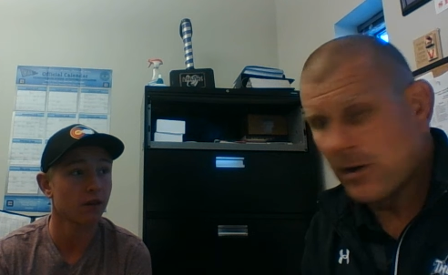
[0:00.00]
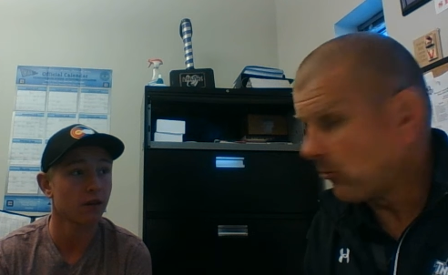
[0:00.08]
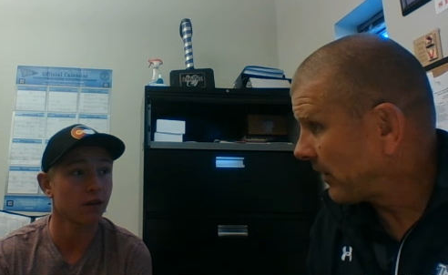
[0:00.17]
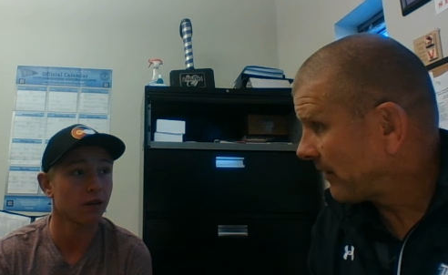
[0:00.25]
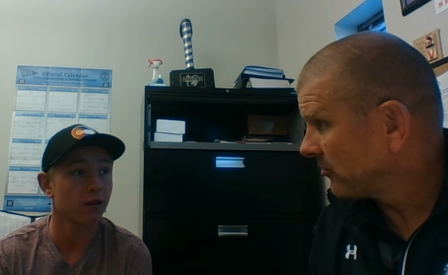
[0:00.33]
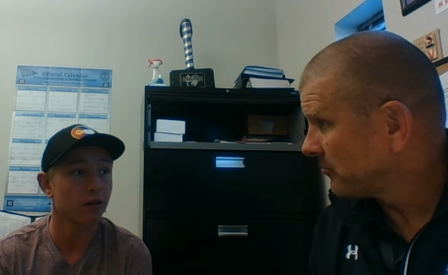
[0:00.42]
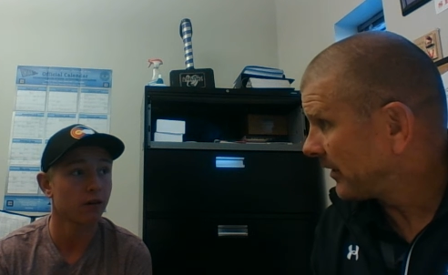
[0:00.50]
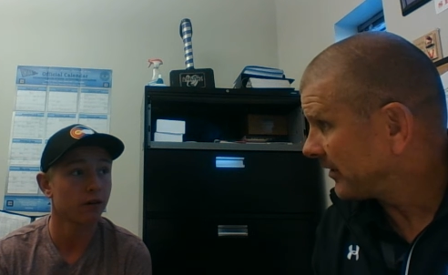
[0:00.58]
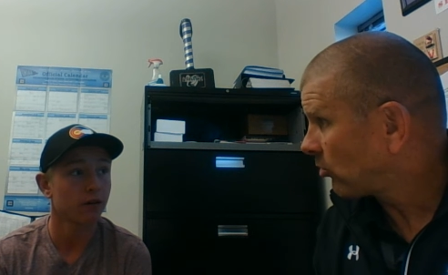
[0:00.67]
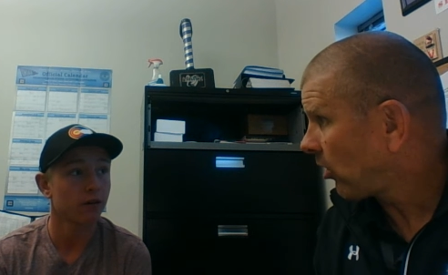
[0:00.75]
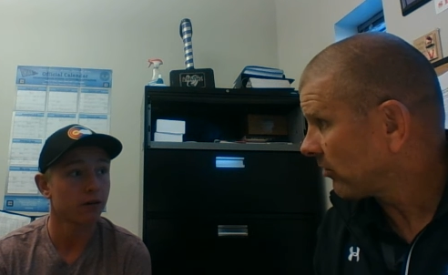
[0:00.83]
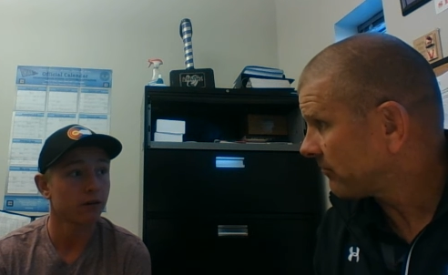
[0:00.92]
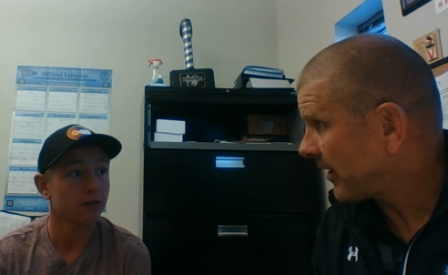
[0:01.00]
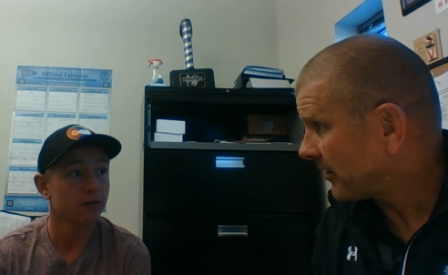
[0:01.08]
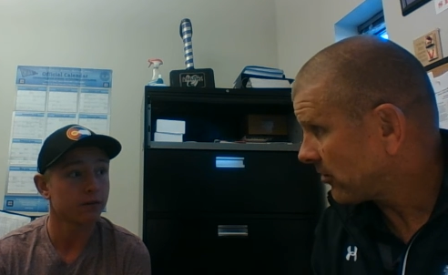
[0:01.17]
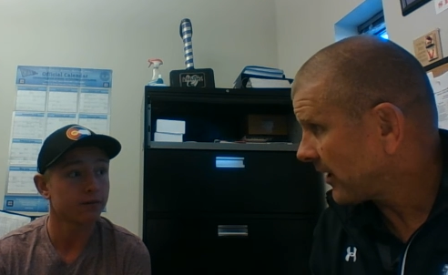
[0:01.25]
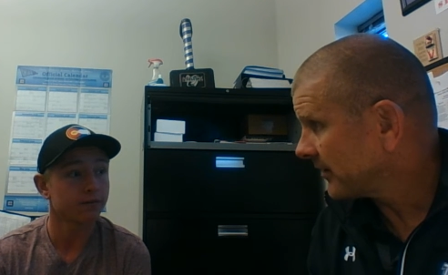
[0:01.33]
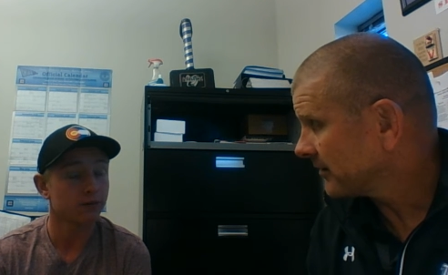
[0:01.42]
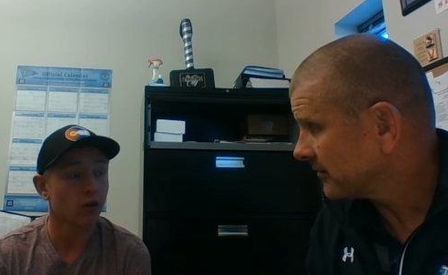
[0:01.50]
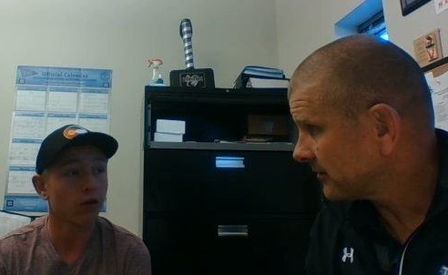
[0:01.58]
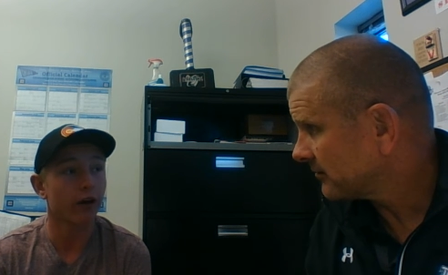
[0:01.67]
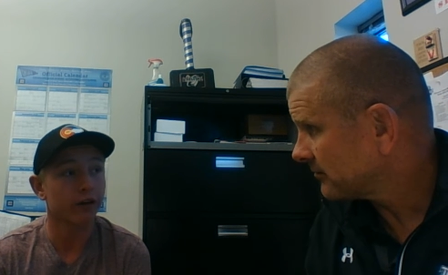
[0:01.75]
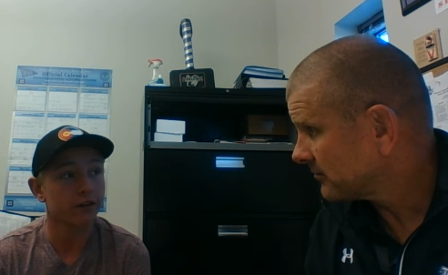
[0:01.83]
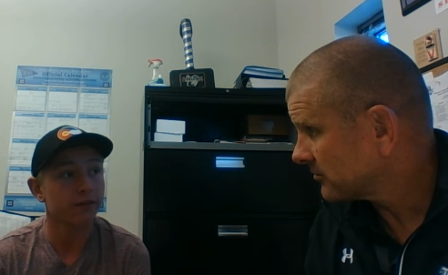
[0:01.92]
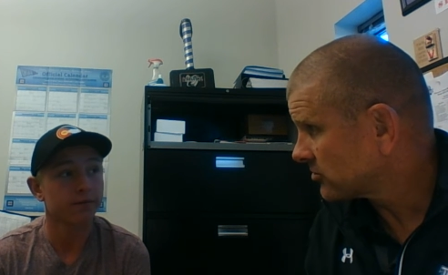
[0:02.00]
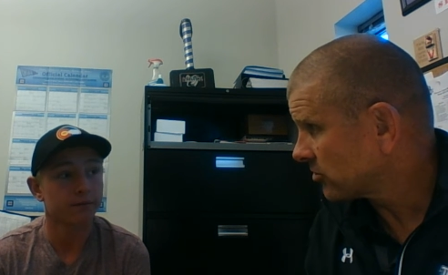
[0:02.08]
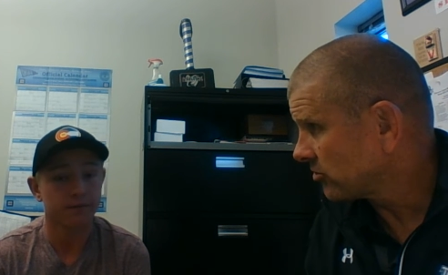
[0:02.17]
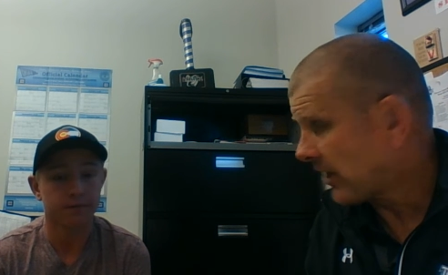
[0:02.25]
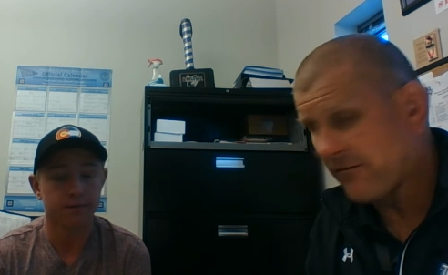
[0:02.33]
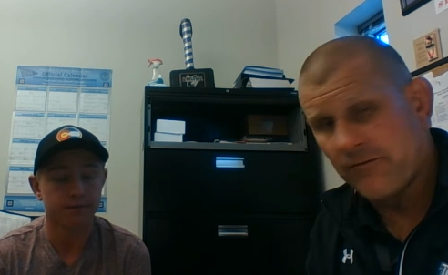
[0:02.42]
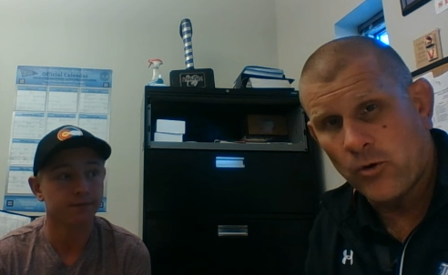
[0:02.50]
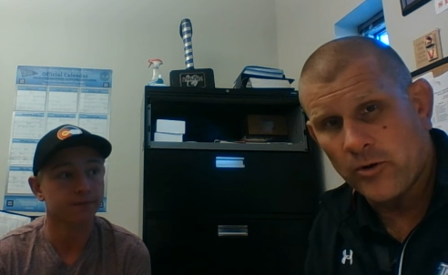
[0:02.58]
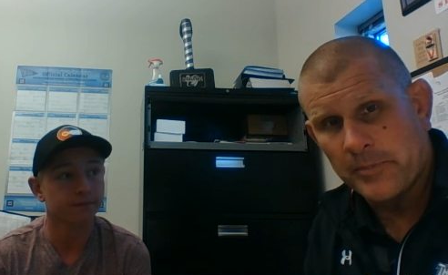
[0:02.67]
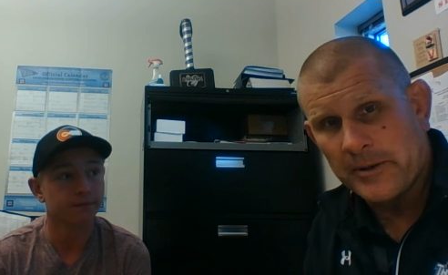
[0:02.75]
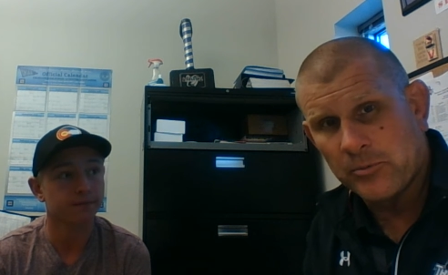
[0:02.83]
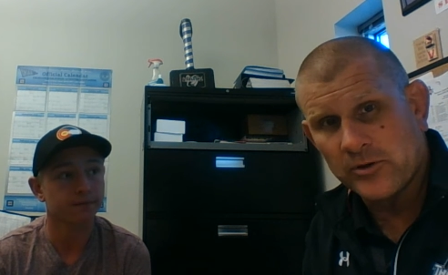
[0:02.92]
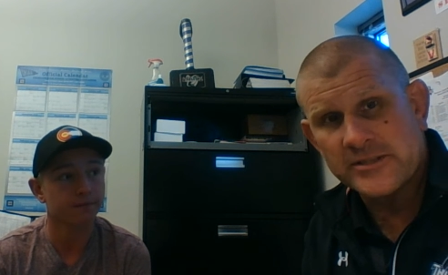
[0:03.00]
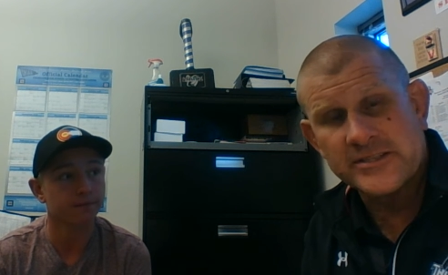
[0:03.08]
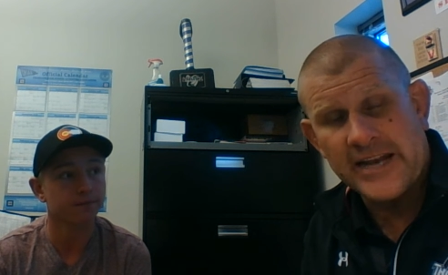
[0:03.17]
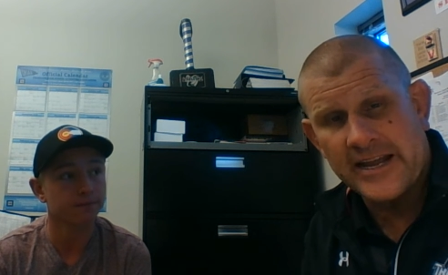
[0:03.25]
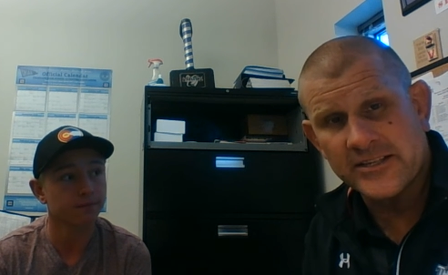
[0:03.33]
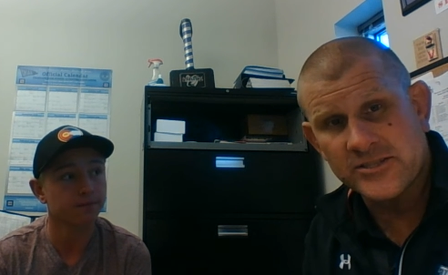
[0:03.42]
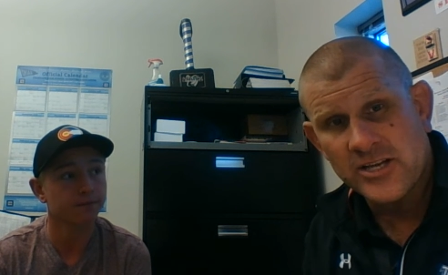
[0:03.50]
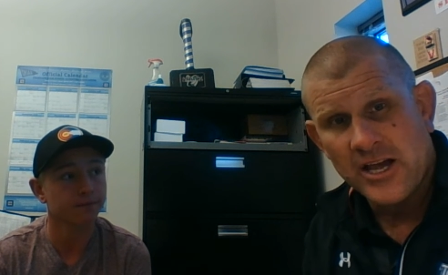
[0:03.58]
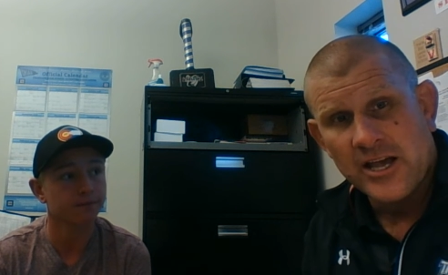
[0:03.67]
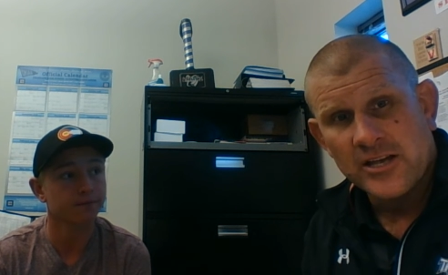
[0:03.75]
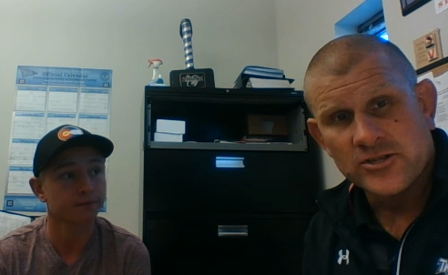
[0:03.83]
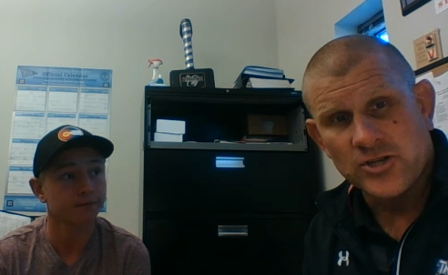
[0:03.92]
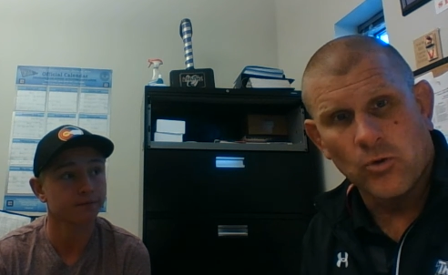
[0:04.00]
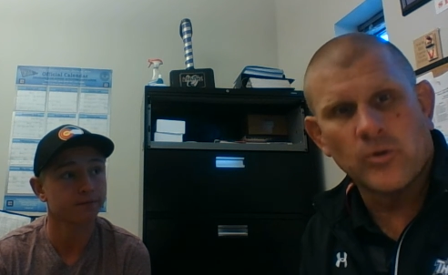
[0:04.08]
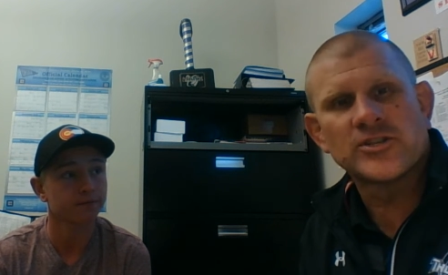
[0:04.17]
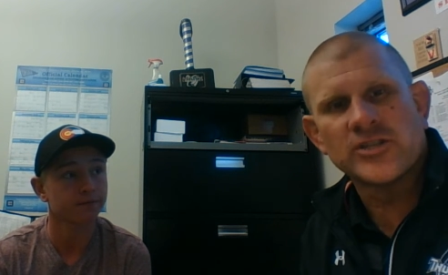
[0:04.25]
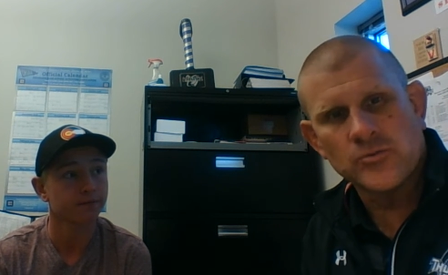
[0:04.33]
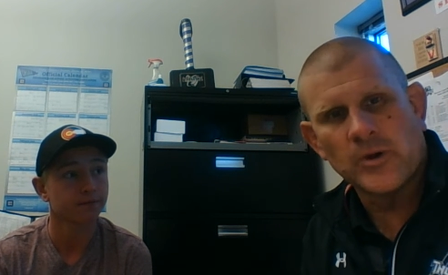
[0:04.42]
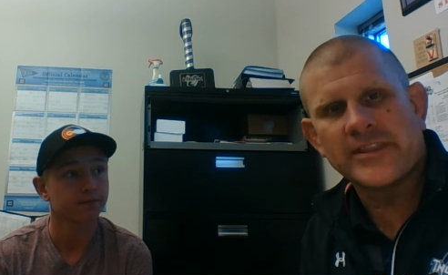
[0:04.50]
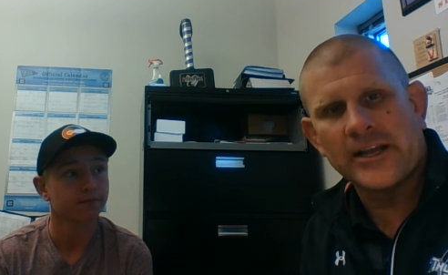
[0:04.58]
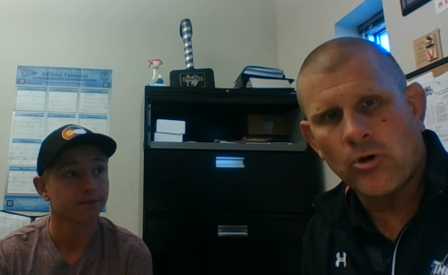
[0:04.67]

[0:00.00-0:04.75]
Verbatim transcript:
Speaker 1: but everybody qualified, right? Correct. So you got four people to states, so which is what they